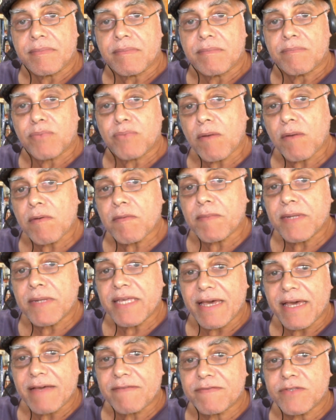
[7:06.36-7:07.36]
Probably
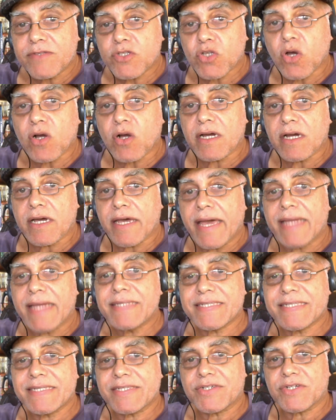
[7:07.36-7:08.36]
have Tsonga
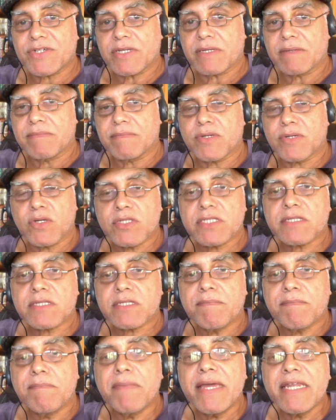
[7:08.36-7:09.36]
ancestry, because
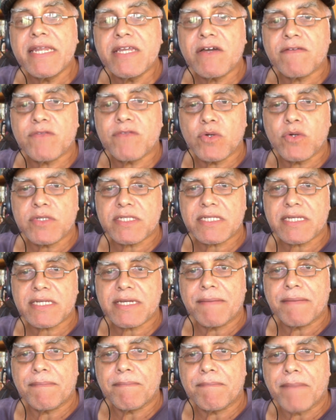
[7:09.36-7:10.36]
many of those
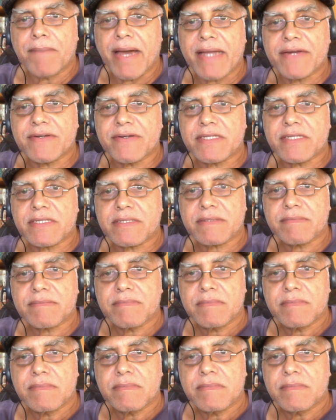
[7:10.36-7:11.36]
migrants
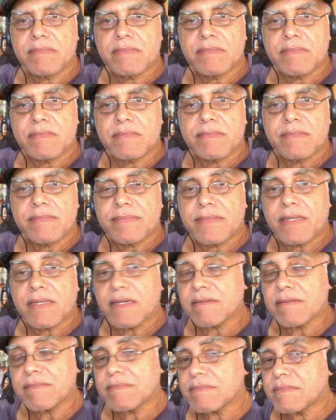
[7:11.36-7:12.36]

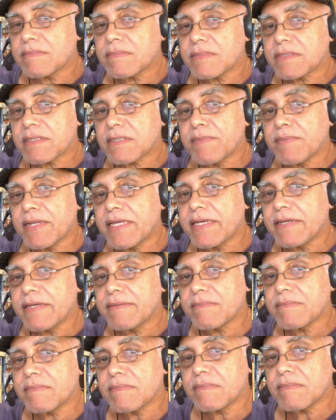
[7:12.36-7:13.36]
simply
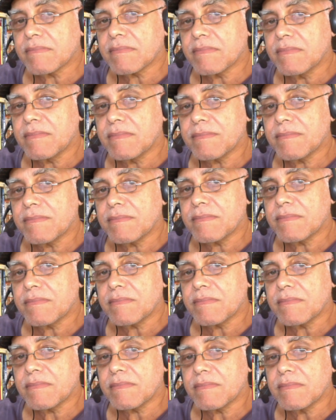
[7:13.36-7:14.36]

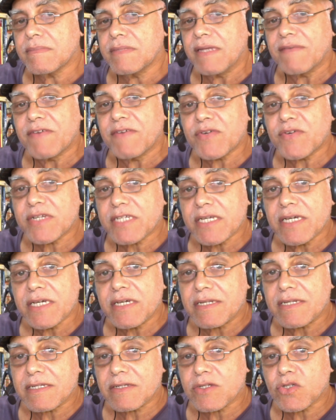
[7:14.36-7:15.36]
never
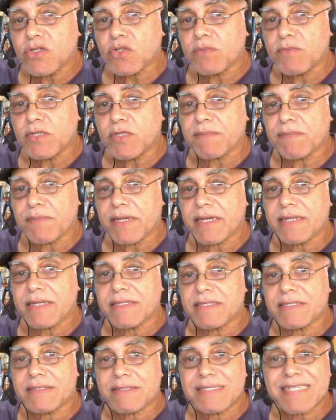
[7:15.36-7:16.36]
returned to Mozambique
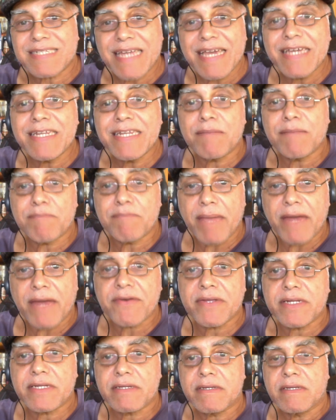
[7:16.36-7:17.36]
and stayed and
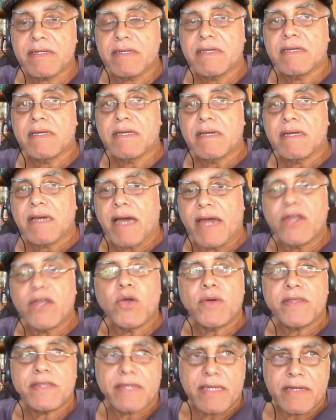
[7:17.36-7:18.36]
married. I
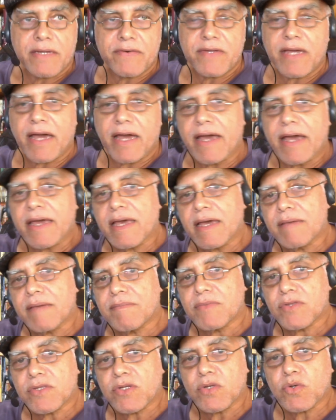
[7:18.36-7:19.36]
know in the area I
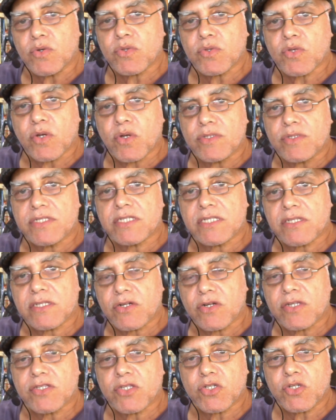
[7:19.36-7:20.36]
am, on the north coast, just
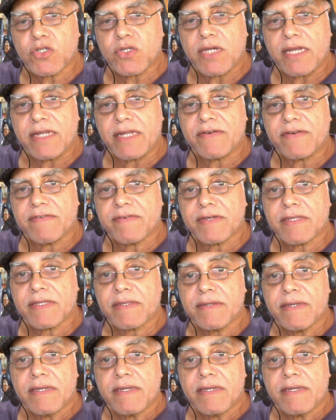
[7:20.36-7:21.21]
across the Tugela River,